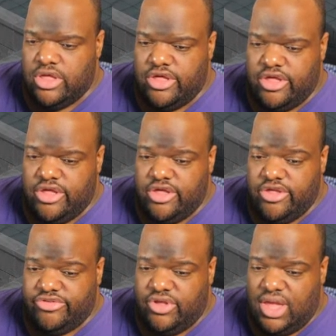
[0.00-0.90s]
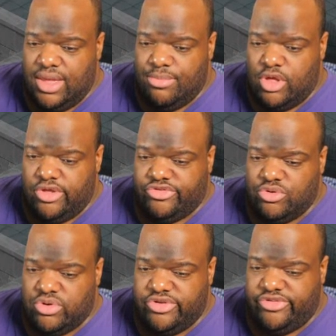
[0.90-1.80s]
Because I'm
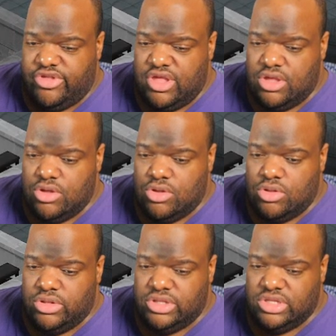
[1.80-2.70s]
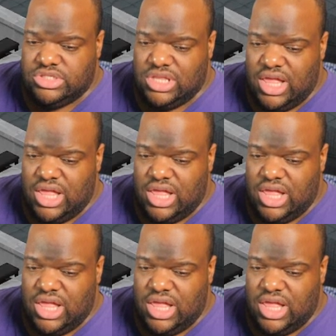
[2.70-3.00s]
also going to steal, looks